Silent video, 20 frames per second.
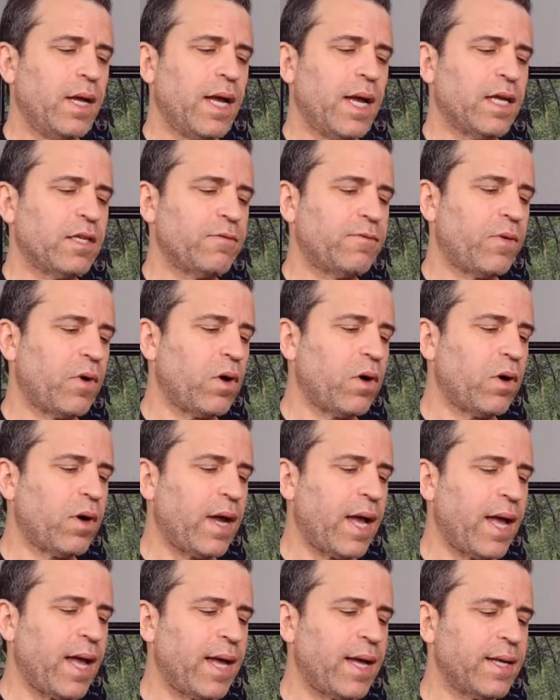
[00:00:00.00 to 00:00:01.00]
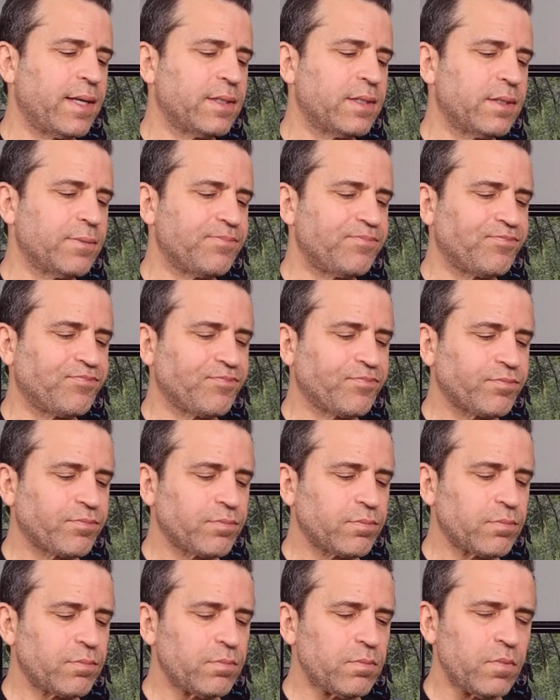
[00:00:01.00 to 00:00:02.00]
As far as
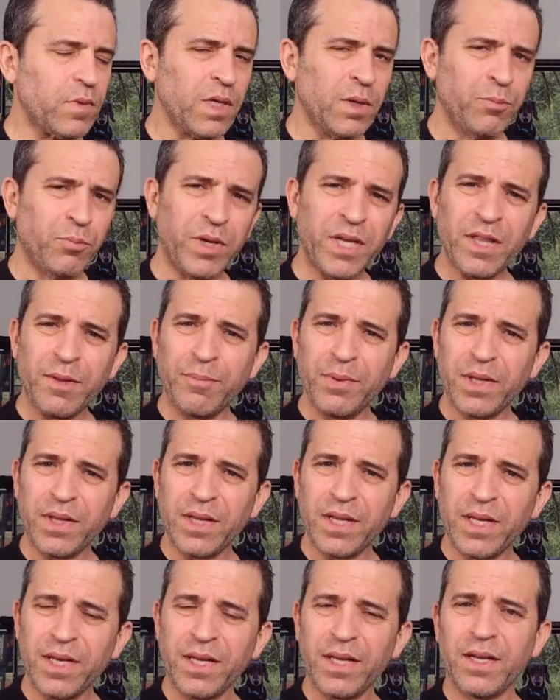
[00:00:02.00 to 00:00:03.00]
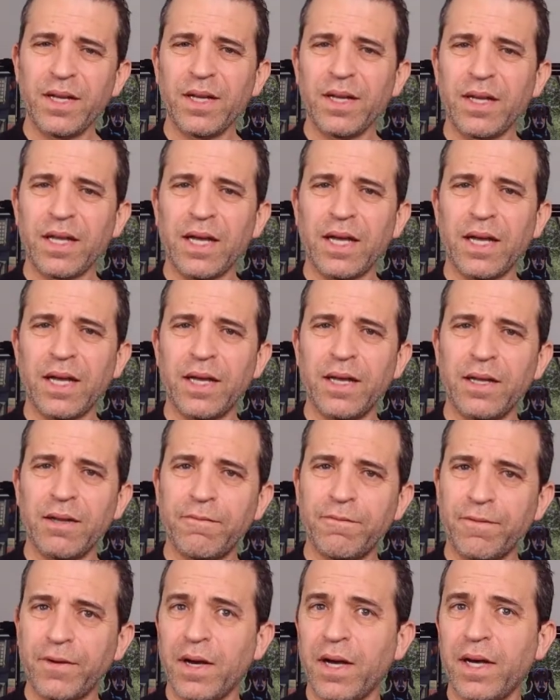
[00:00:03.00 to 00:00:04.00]
breathability, I
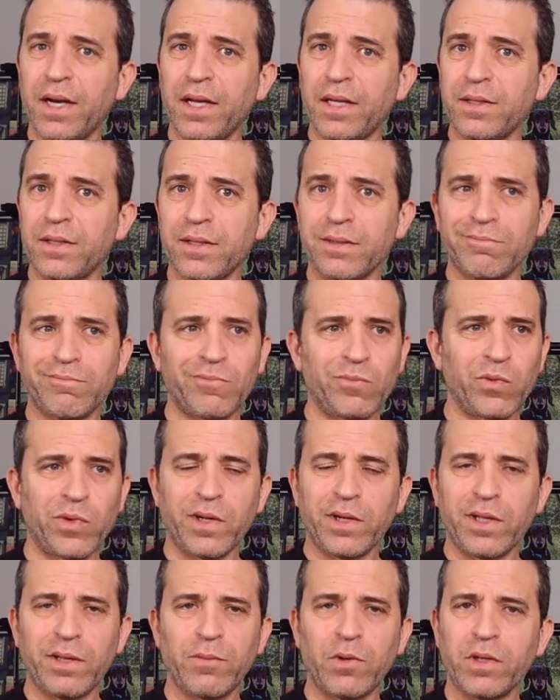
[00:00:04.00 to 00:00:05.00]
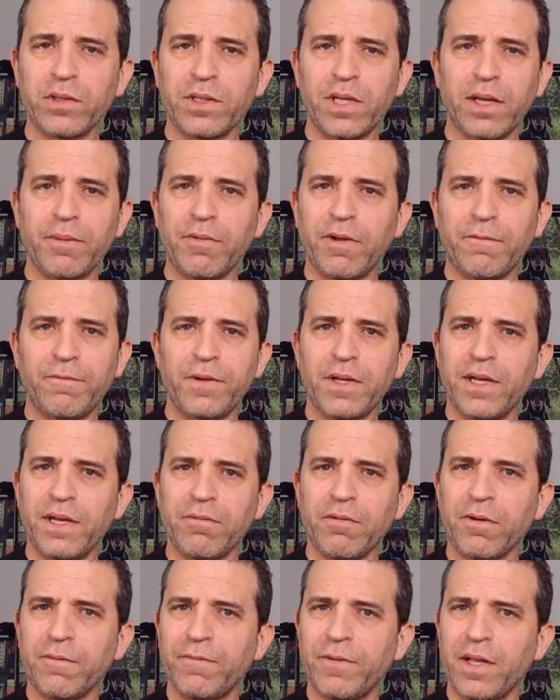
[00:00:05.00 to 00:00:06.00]
find wearing them all day. My feet
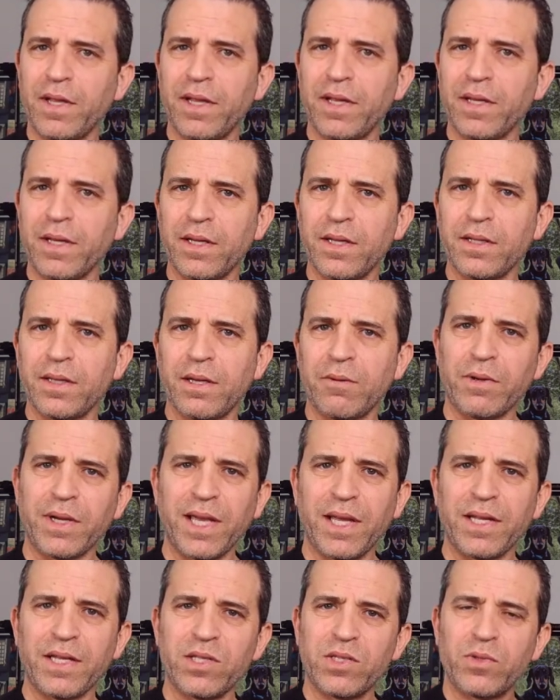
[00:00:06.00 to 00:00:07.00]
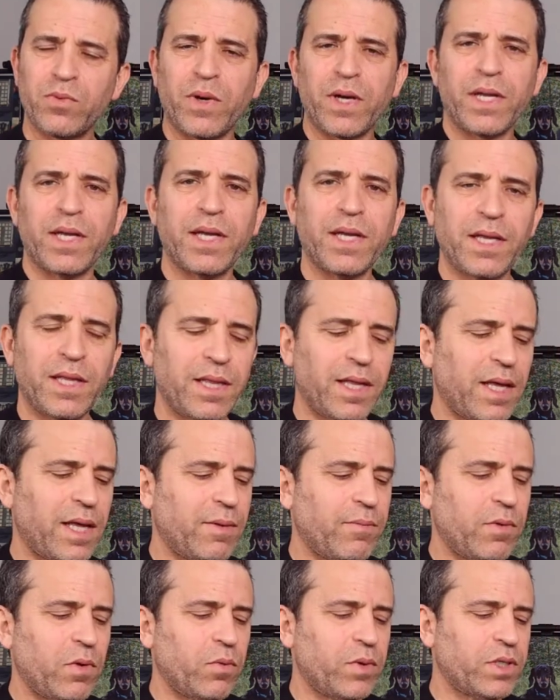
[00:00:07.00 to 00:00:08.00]
never felt like they were getting sweaty in
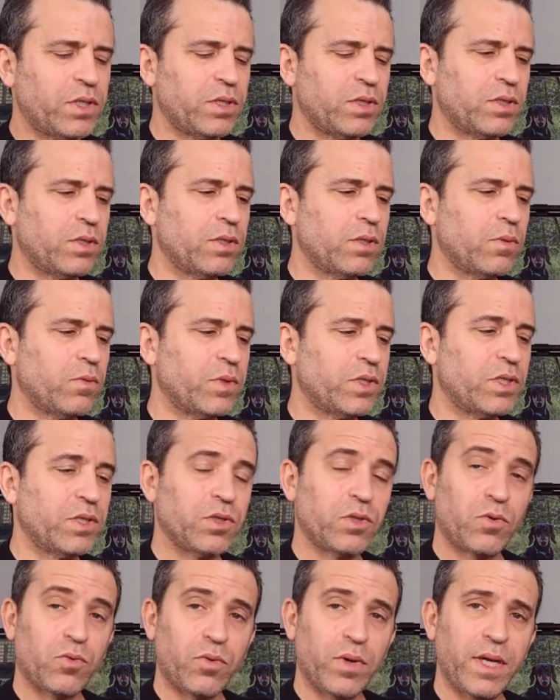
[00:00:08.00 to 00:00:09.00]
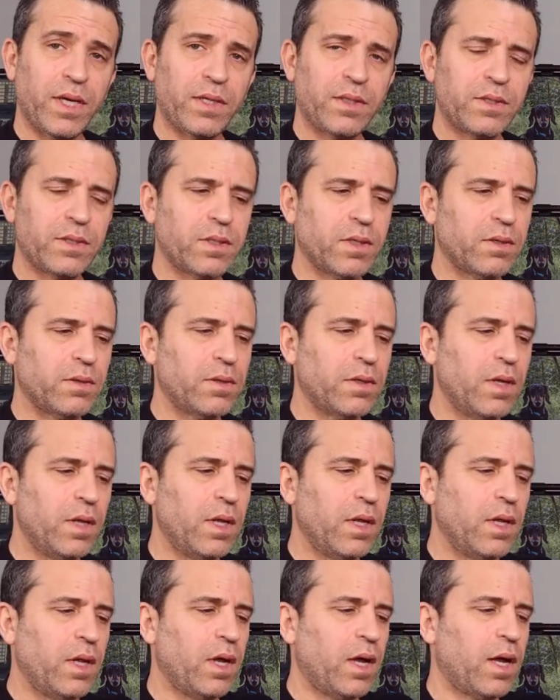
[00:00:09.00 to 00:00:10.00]
them, which is which is great. So
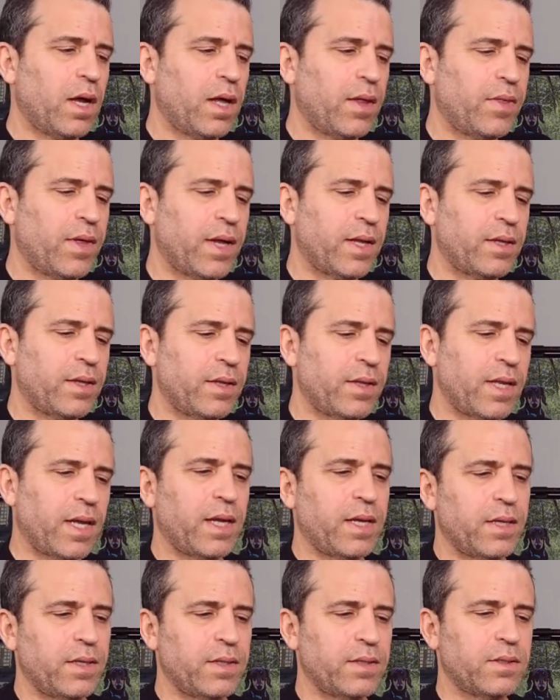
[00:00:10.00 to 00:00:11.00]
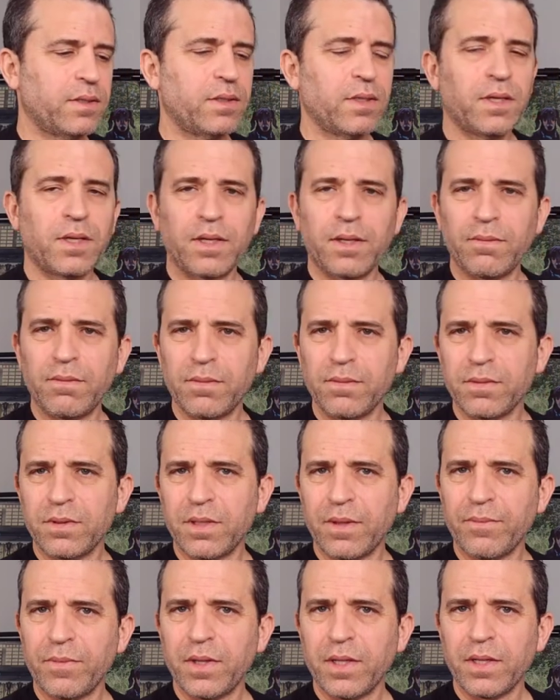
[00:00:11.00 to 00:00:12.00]
uh, that that is uh,
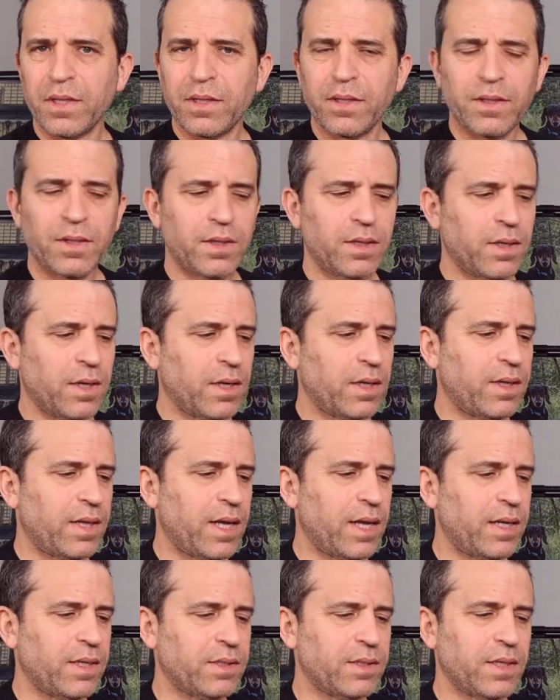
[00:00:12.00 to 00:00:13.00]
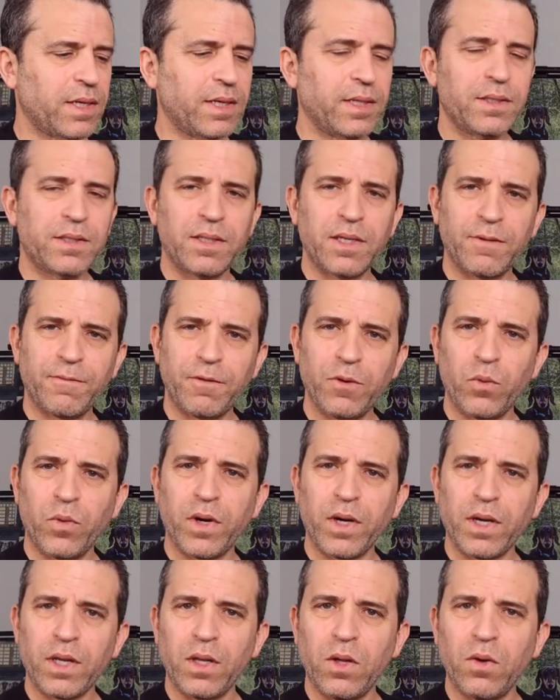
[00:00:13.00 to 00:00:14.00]
something uh, that is nice. If you're
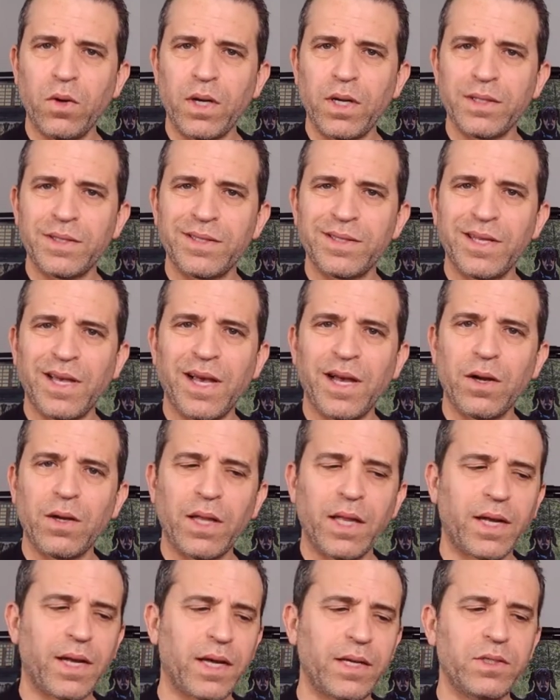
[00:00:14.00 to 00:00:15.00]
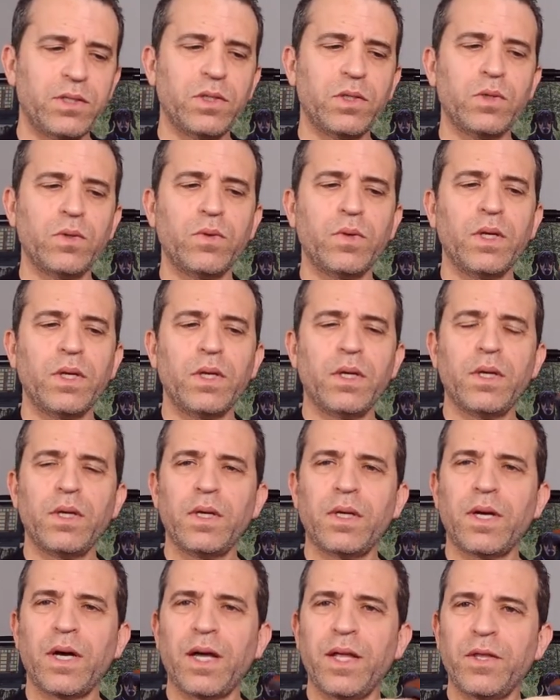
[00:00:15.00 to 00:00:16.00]
wearing a low cut sock like I do,
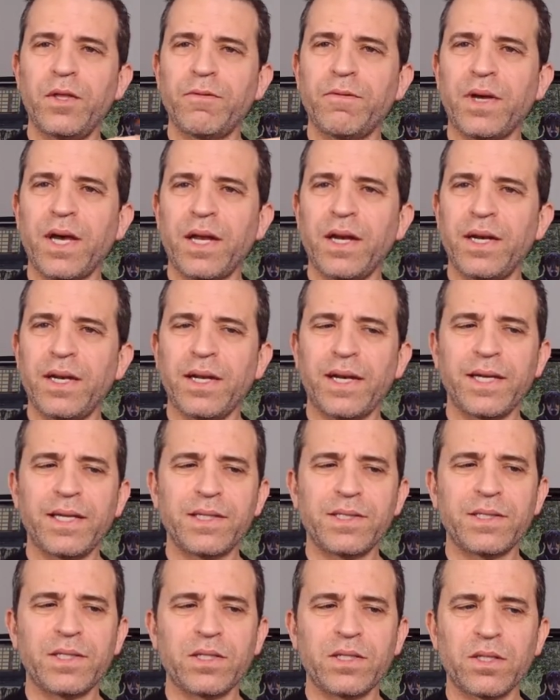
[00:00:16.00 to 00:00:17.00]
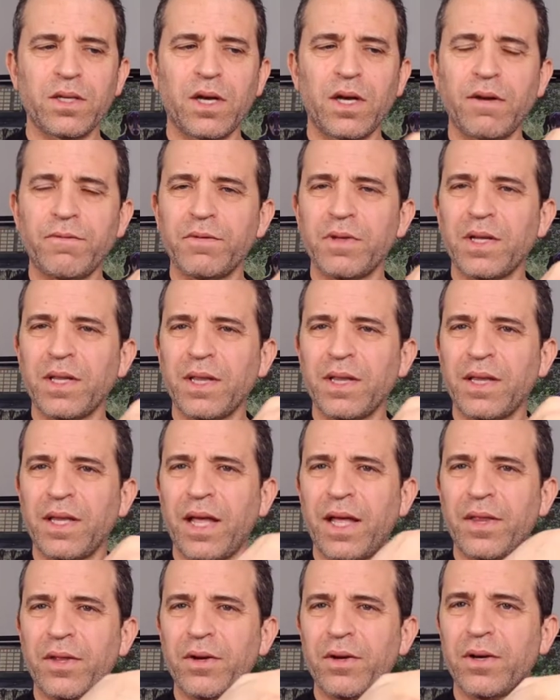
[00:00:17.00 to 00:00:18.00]
uh, you've got a nice soft
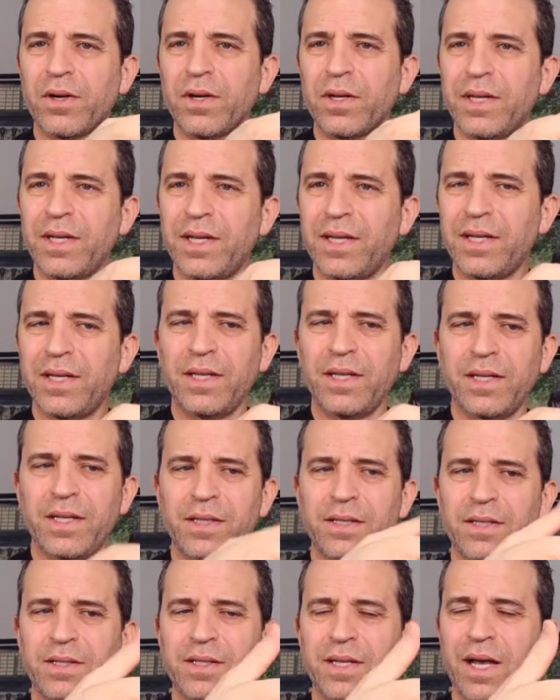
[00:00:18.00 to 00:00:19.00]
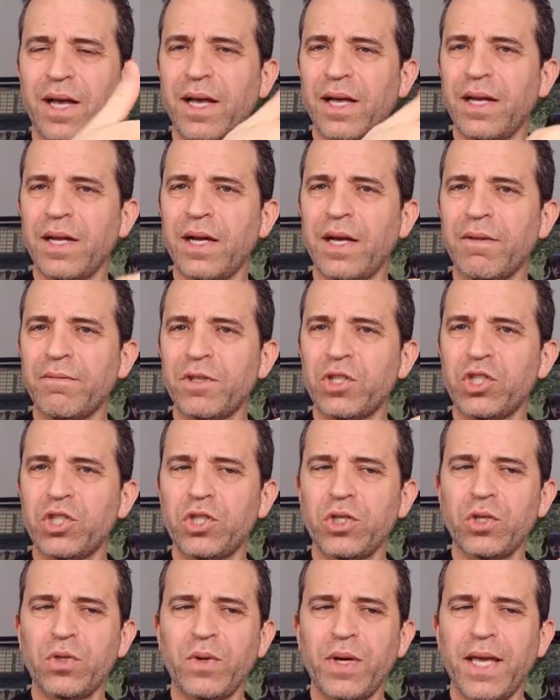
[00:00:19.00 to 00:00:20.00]
leather inside of the
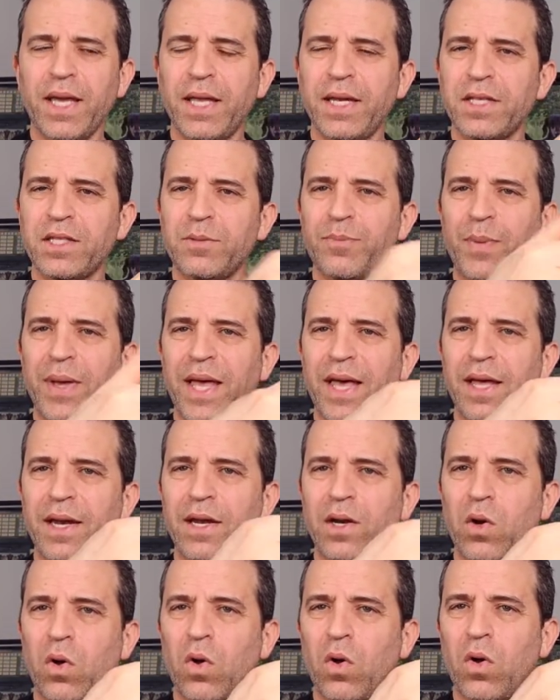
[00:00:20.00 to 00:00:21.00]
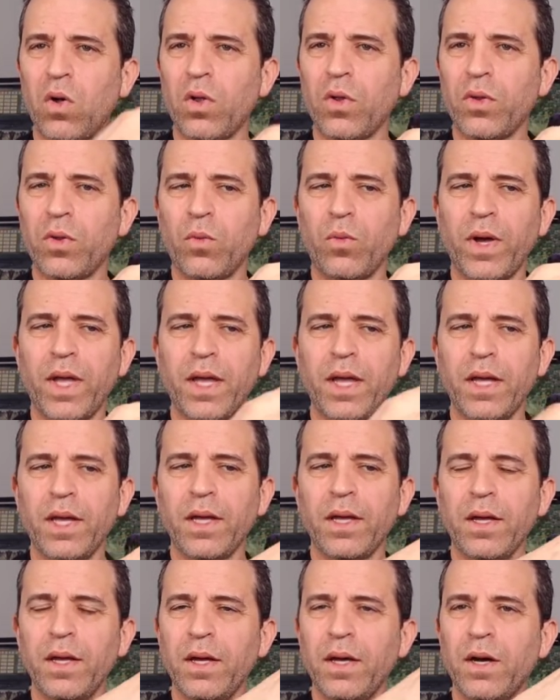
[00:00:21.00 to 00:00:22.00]
shoe and it's padded all the
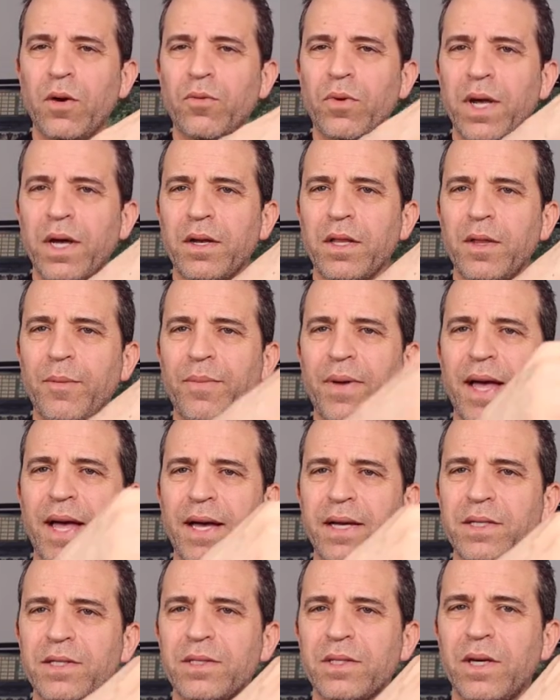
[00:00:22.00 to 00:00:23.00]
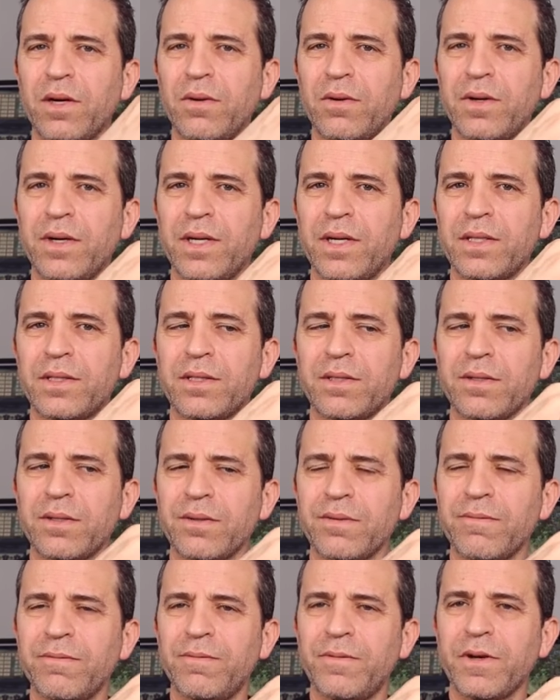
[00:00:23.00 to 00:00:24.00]
way around in the back. So it's
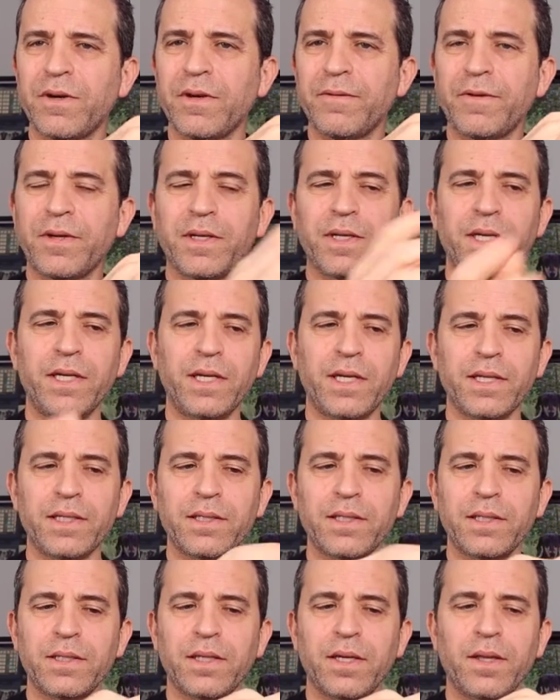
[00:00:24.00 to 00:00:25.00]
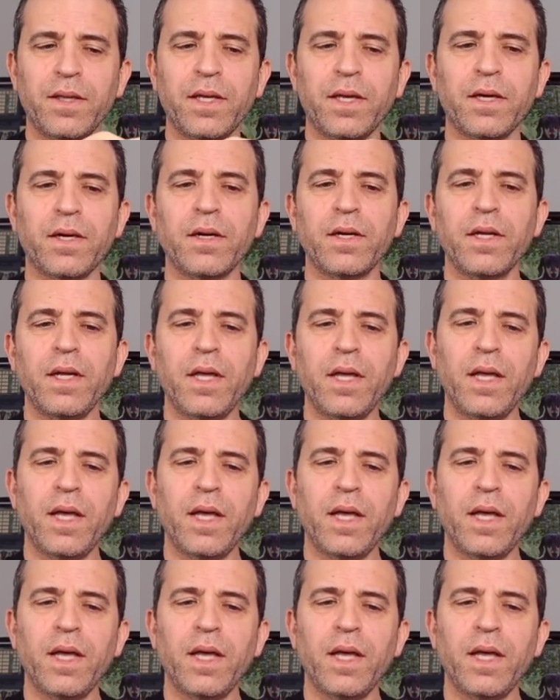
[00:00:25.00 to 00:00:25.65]
very, very nicely done there.